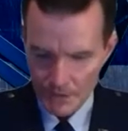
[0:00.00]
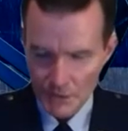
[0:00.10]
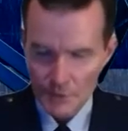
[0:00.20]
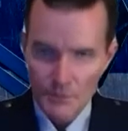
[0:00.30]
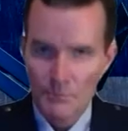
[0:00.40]

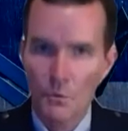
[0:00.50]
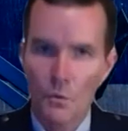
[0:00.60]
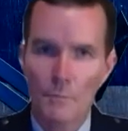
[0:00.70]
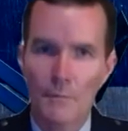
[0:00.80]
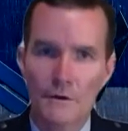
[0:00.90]
People
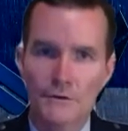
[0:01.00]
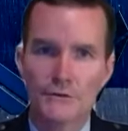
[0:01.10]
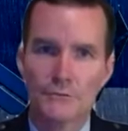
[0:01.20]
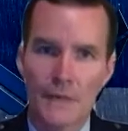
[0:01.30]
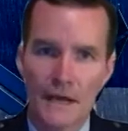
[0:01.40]
wore
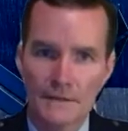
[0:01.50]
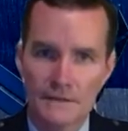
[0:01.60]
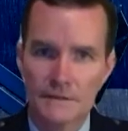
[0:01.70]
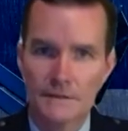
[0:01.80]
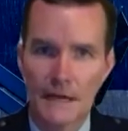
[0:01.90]
parachute
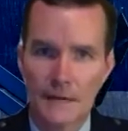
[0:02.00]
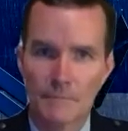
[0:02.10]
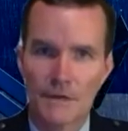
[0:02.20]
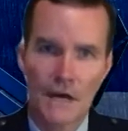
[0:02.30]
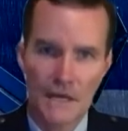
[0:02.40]
pants and
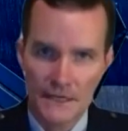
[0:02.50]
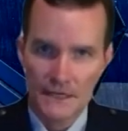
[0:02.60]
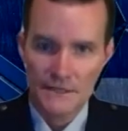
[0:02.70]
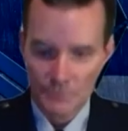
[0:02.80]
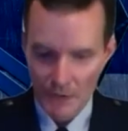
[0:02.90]

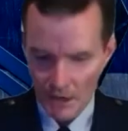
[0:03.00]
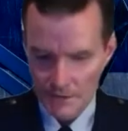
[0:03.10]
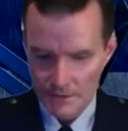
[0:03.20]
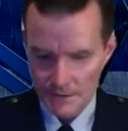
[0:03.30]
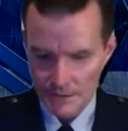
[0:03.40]

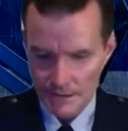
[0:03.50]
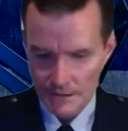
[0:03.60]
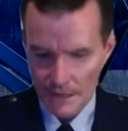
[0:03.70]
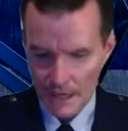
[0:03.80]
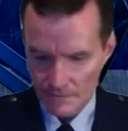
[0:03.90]
Madonna-inspired
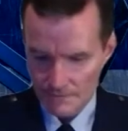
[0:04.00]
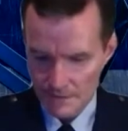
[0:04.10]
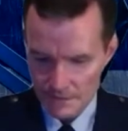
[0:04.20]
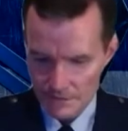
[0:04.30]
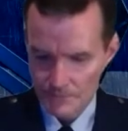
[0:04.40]

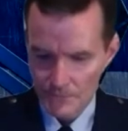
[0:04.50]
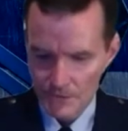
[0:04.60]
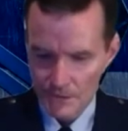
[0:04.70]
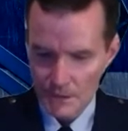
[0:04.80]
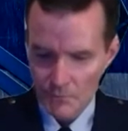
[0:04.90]
outfits.
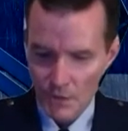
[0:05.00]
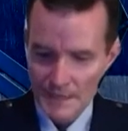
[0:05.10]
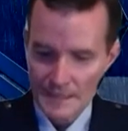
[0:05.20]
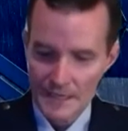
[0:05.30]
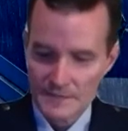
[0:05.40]

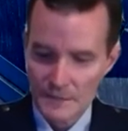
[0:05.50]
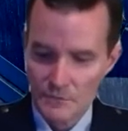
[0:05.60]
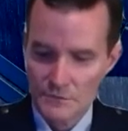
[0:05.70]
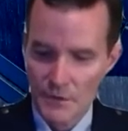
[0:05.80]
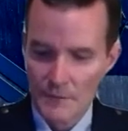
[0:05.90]
Breakdancing
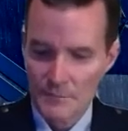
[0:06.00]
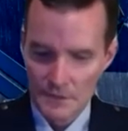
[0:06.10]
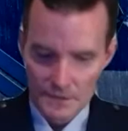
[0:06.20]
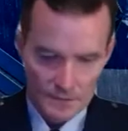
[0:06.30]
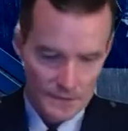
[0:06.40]
was
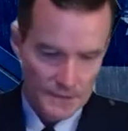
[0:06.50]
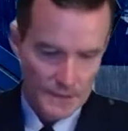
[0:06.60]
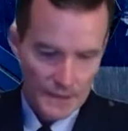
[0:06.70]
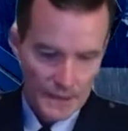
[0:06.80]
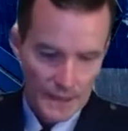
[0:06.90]
popular,
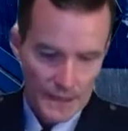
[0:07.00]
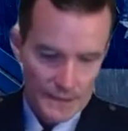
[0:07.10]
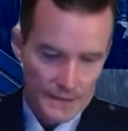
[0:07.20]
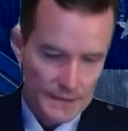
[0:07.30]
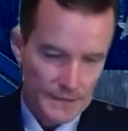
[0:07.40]

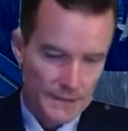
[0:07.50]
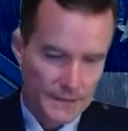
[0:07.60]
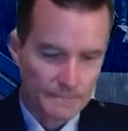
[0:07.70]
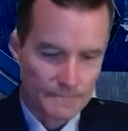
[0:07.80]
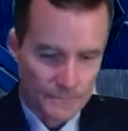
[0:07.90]
and
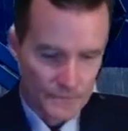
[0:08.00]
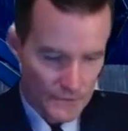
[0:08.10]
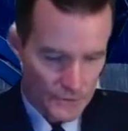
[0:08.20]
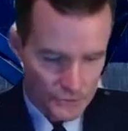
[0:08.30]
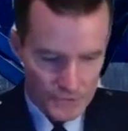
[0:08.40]

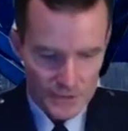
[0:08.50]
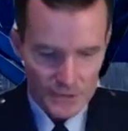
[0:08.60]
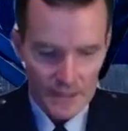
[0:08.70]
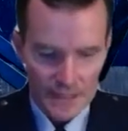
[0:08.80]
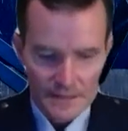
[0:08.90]
the
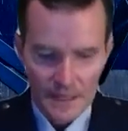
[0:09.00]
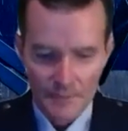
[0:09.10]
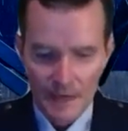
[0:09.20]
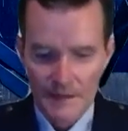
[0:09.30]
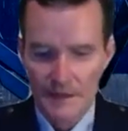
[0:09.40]
strategic
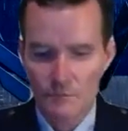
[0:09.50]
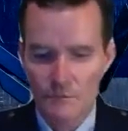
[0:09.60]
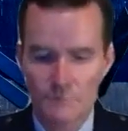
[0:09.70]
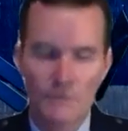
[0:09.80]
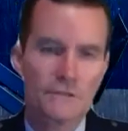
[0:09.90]
landscape back then
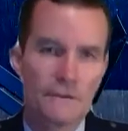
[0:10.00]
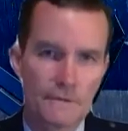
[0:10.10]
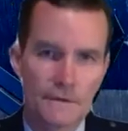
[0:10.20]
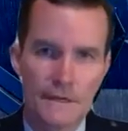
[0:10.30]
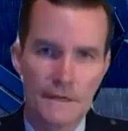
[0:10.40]
was much
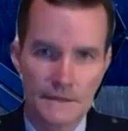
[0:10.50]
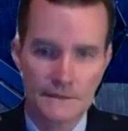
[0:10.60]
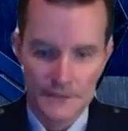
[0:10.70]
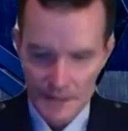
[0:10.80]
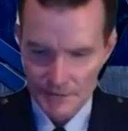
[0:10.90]
different than it
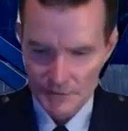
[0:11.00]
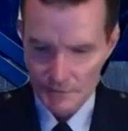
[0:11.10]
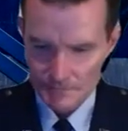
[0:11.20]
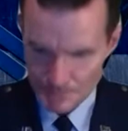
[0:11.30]
is today, too.